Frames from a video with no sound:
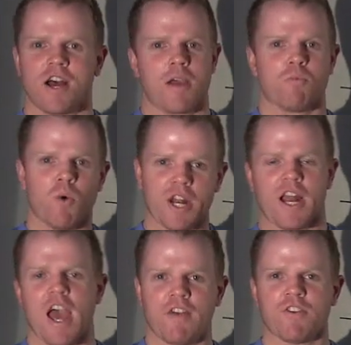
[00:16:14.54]
I'm
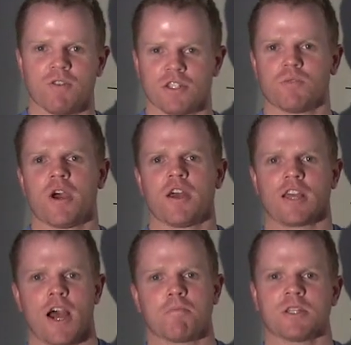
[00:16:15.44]
1.5 units away on
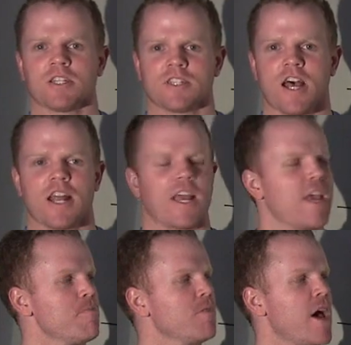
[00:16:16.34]
the opposite side. I
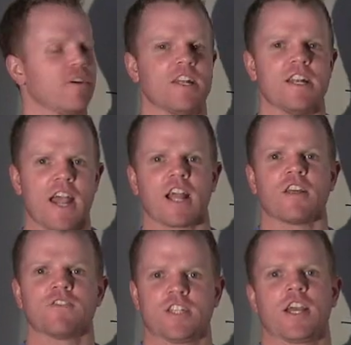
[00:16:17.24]
can't plot on the
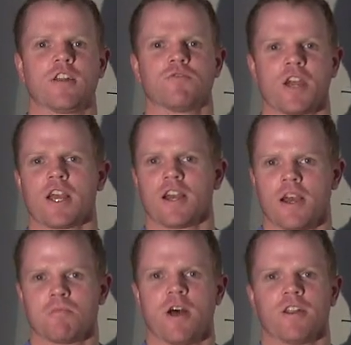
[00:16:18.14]
negative second ring.
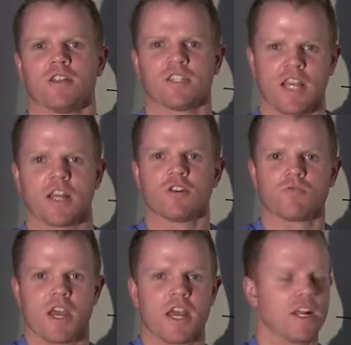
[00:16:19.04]
I plot on the second
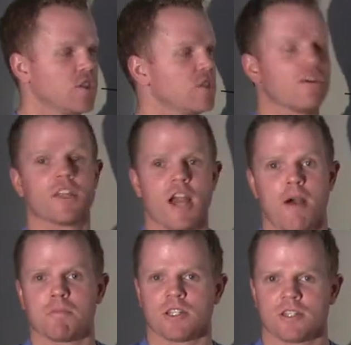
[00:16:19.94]
ring just on the
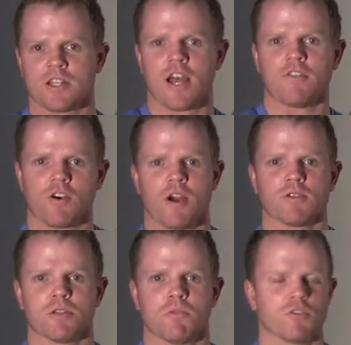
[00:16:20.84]
opposite side of where I
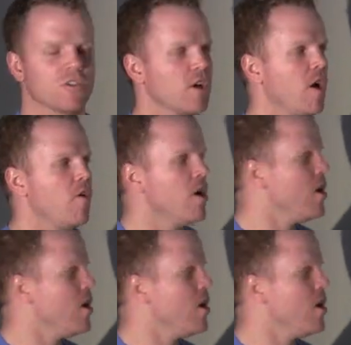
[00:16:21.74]
was supposed to go.